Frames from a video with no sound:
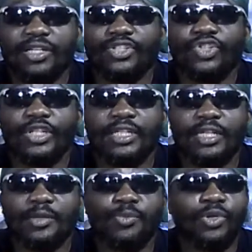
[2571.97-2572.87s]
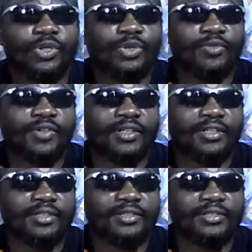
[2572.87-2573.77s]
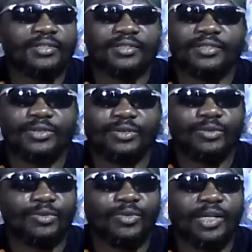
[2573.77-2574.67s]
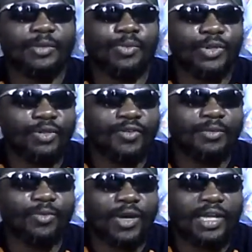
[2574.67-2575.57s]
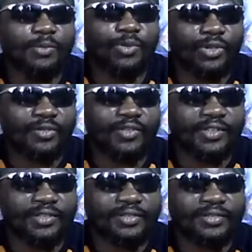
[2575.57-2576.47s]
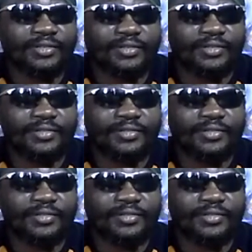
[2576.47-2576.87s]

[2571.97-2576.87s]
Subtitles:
You're on the street and they pull you over. Why they pull you over? Why they pull you over?